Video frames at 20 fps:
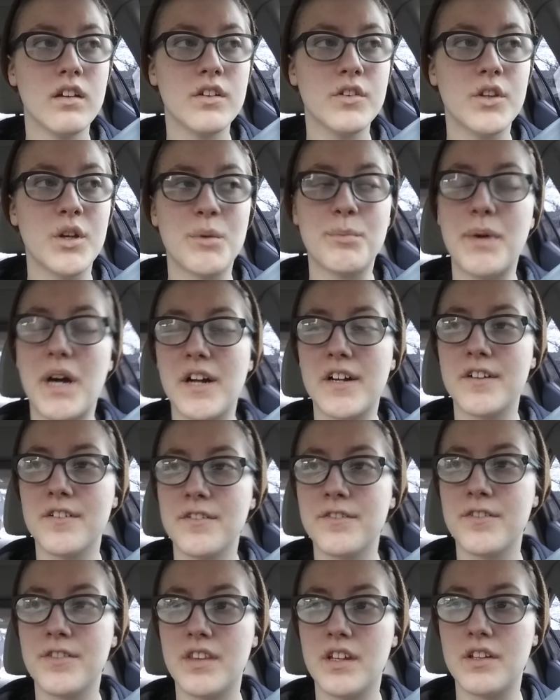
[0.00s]
So part
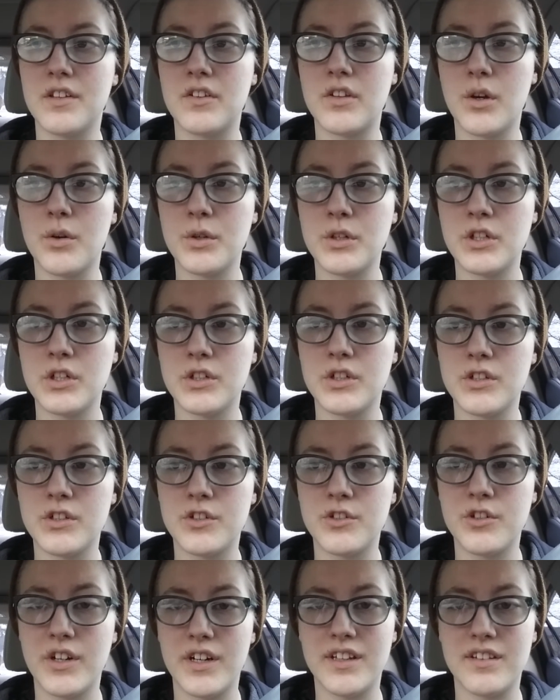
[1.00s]
of the social
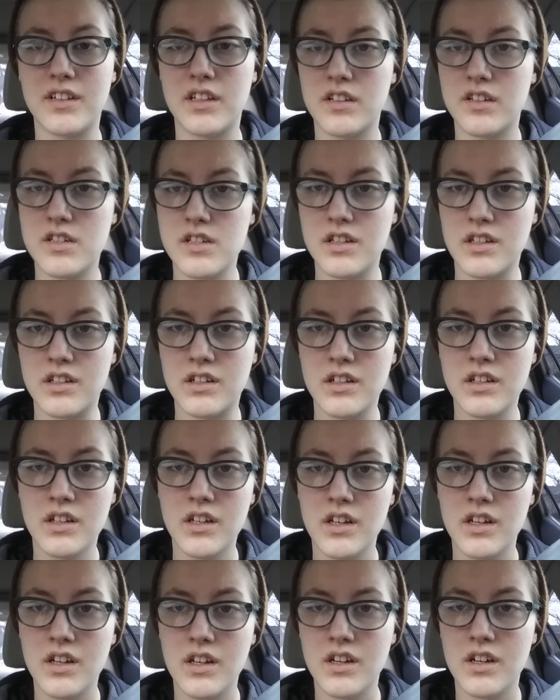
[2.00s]
transition
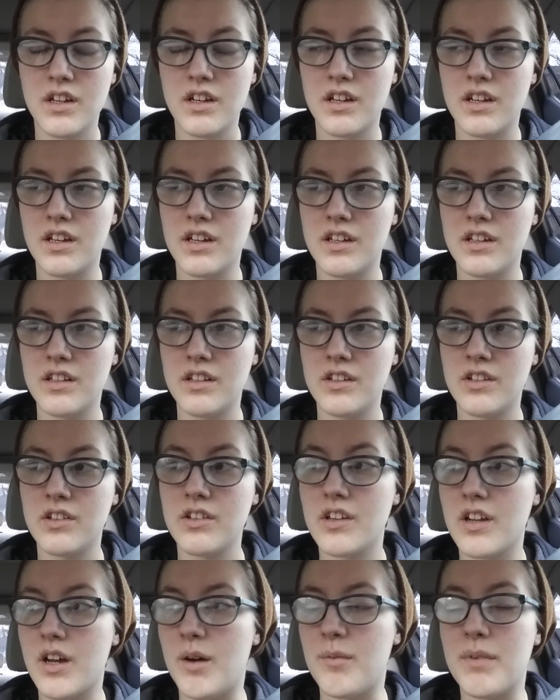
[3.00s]

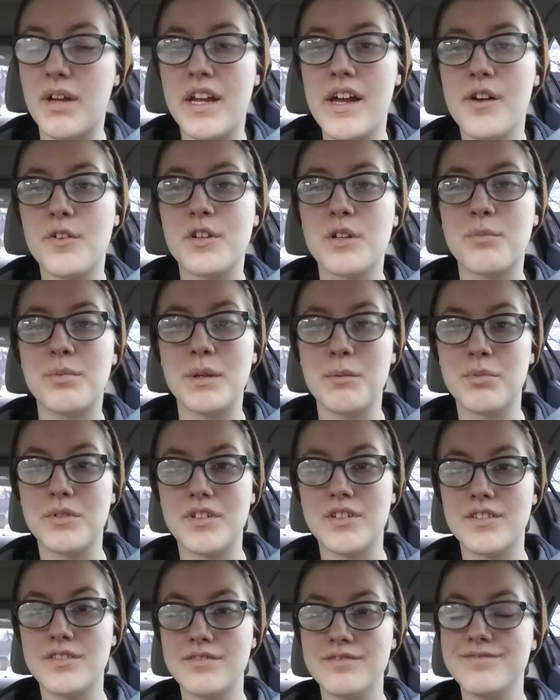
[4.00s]
is coming out to
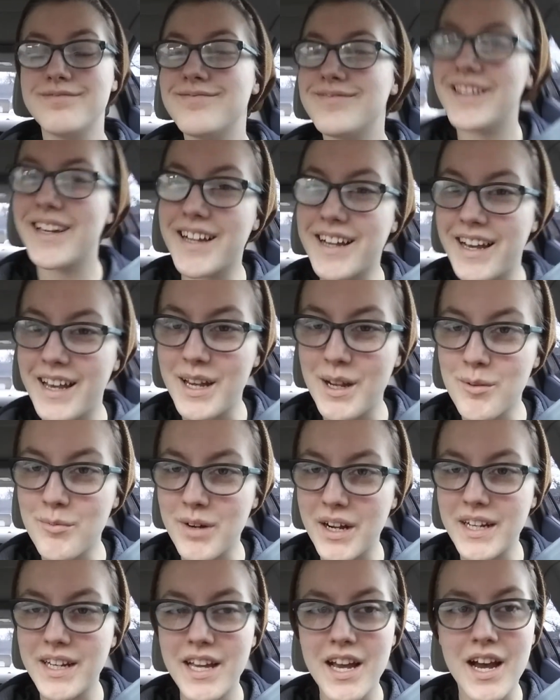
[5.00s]
people, like I
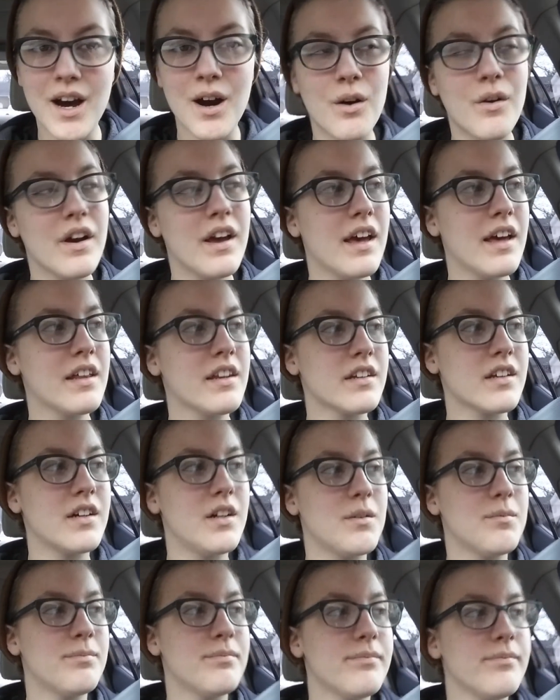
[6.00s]
am right now,
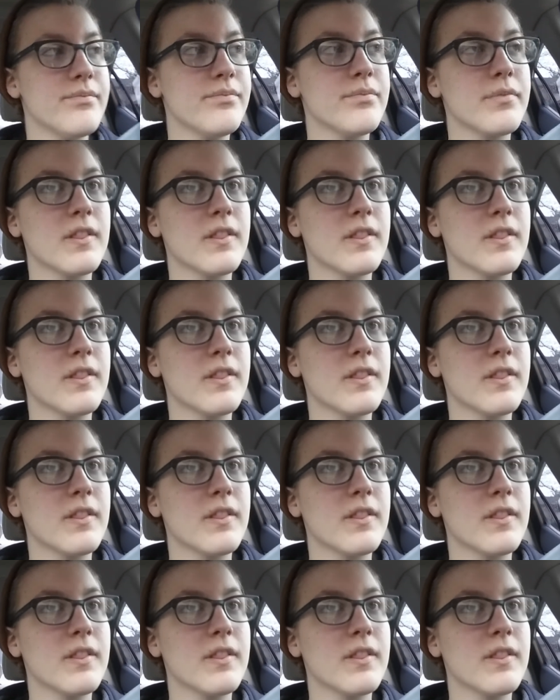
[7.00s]
and